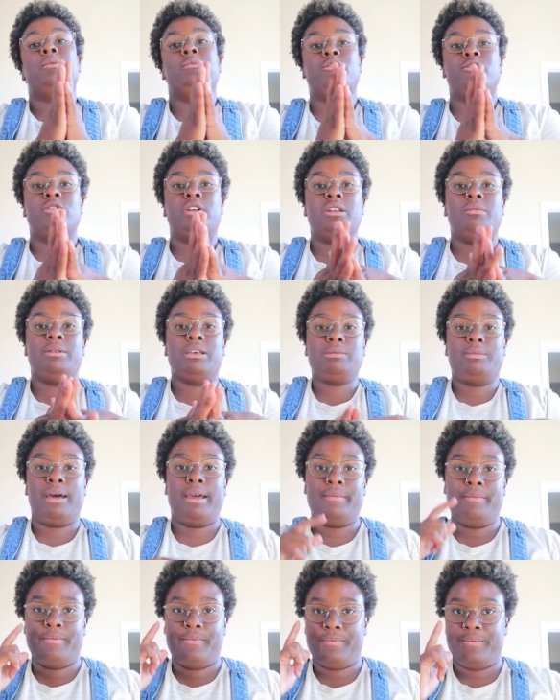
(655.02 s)
I'm gonna run to Best
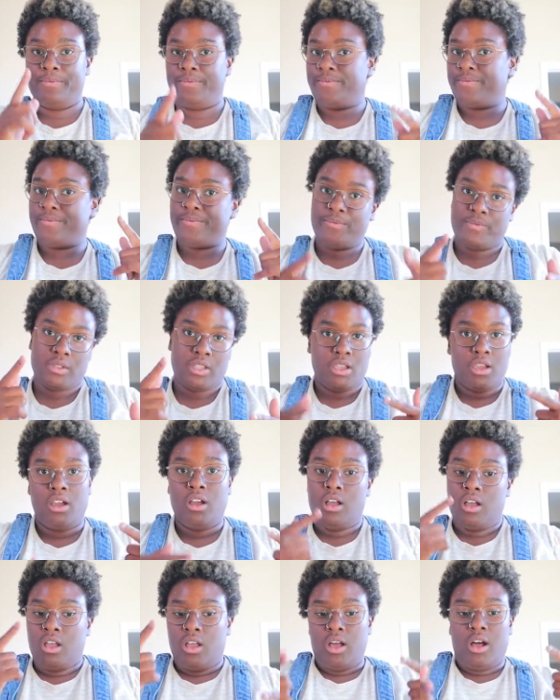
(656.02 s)
Buy.
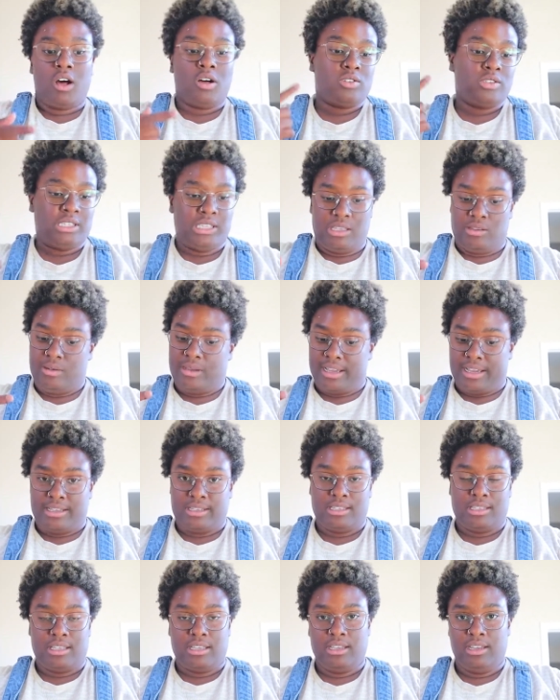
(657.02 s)
I'll see you
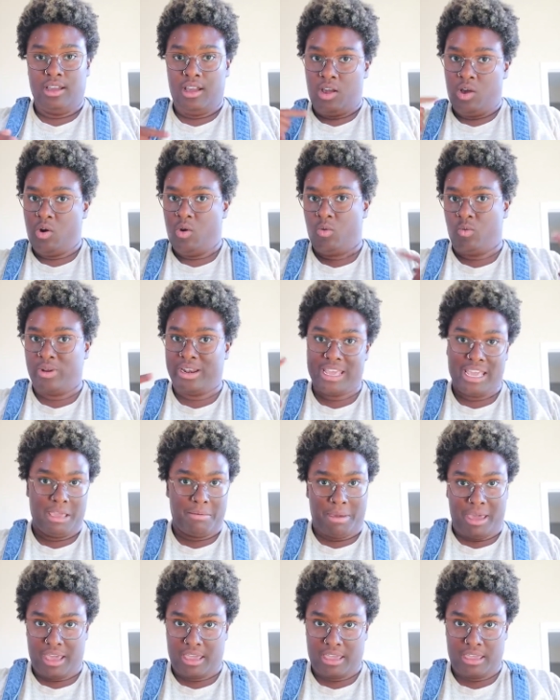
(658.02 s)
guys when I
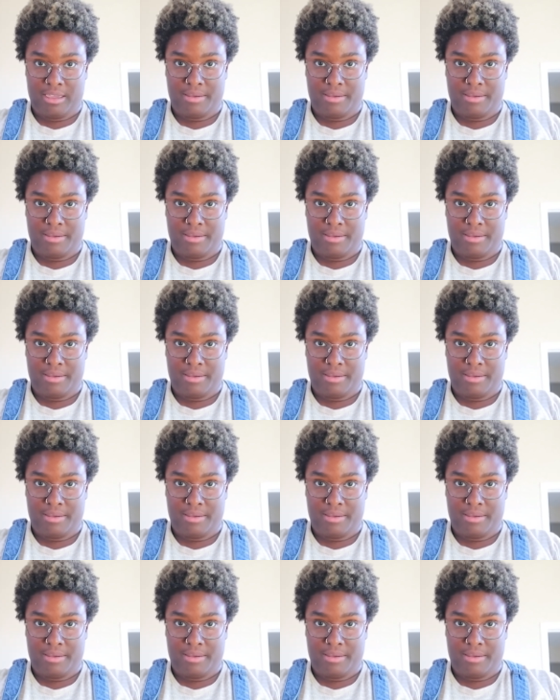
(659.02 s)
get back.